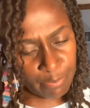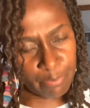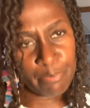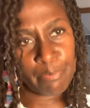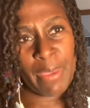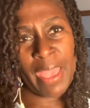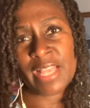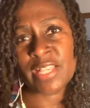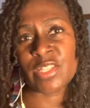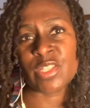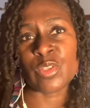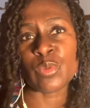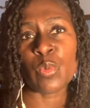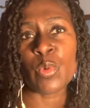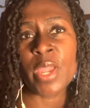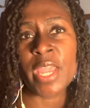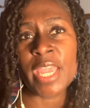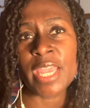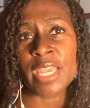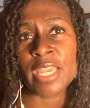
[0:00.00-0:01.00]
Best
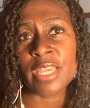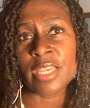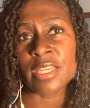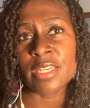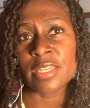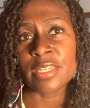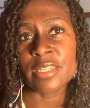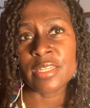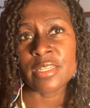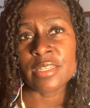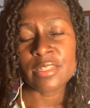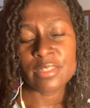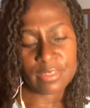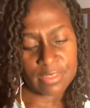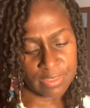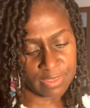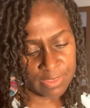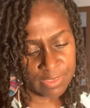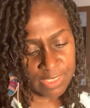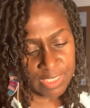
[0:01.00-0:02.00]
way,
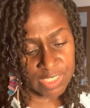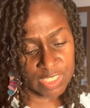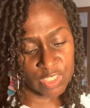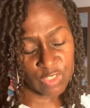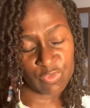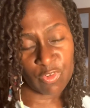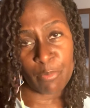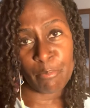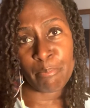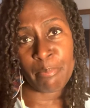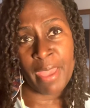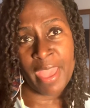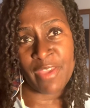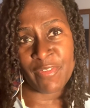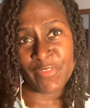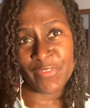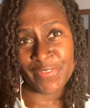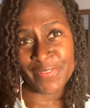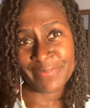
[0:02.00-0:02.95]
this is from Bev.